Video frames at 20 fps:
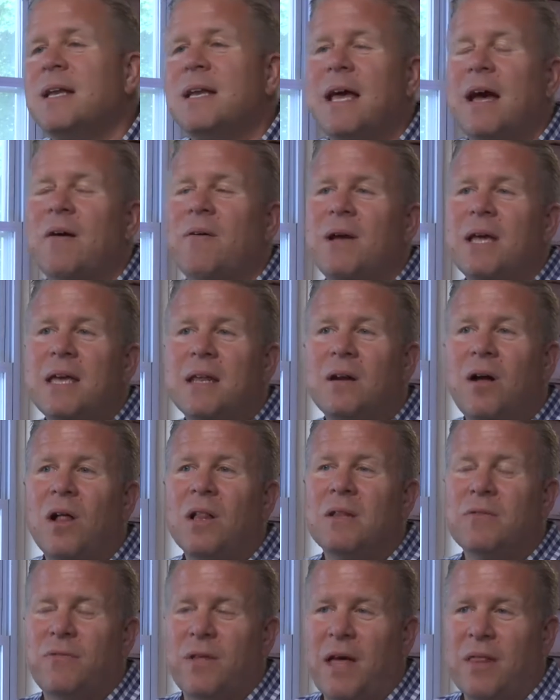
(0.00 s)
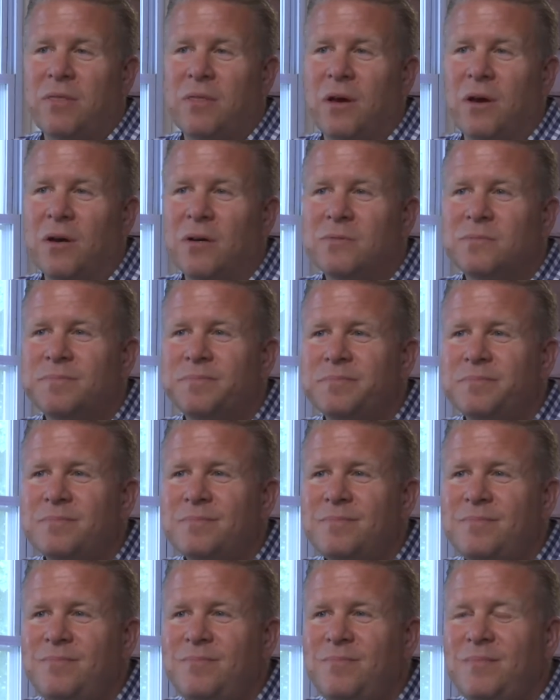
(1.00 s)
Now, in all of that though,
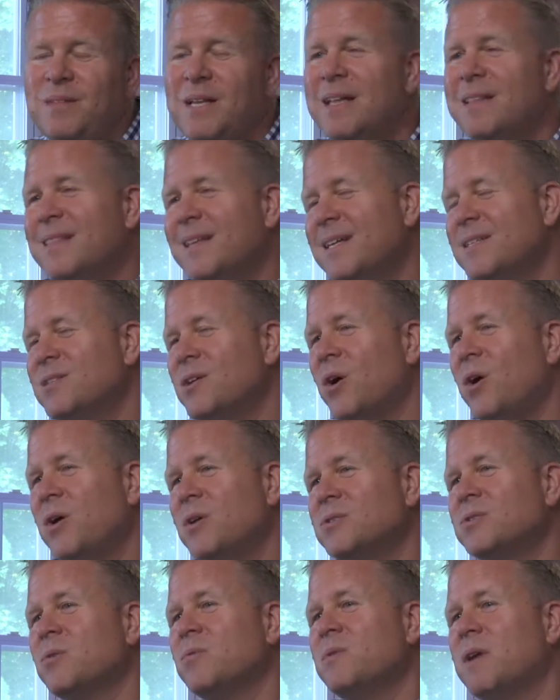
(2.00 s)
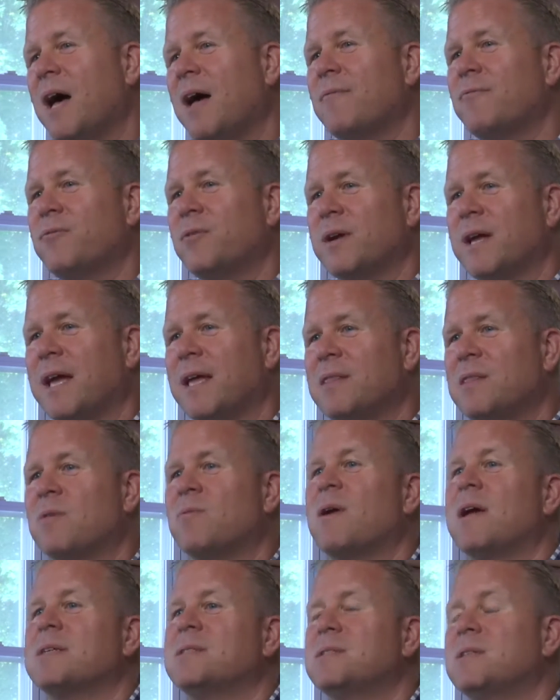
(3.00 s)
let's also not forget the
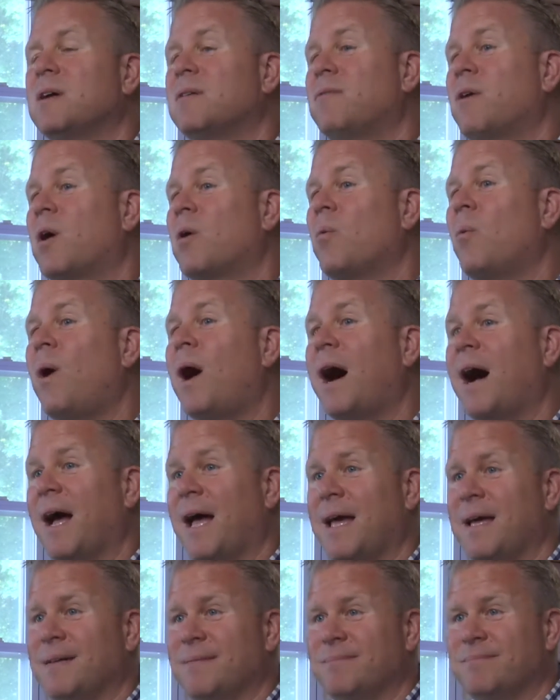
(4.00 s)
rest of our why.